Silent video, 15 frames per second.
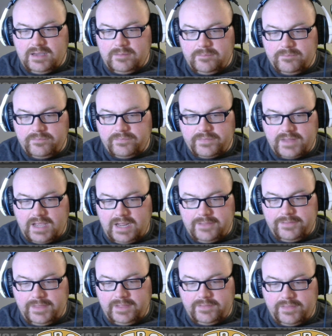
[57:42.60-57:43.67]
Um, I
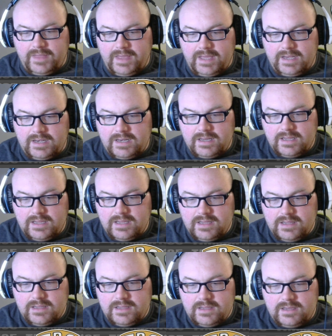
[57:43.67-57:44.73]
think that
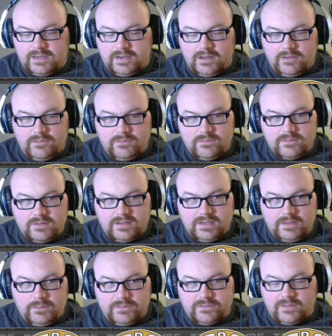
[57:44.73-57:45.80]
it
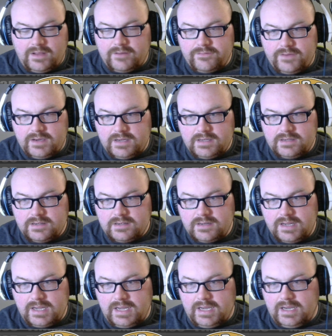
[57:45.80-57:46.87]
was a lot of fun,
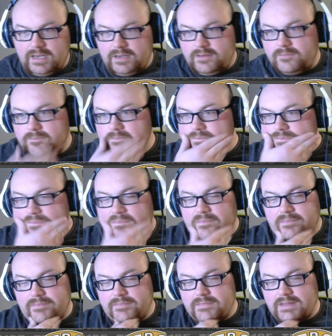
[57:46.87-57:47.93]
and
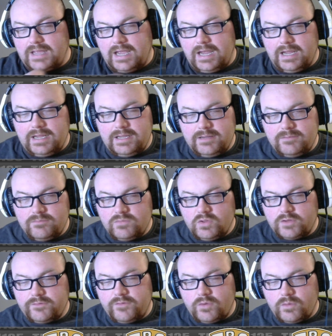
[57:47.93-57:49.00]
I look
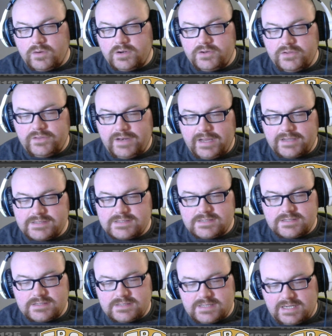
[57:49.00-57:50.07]
forward to the next
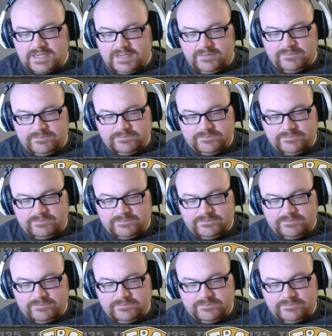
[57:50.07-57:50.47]
time.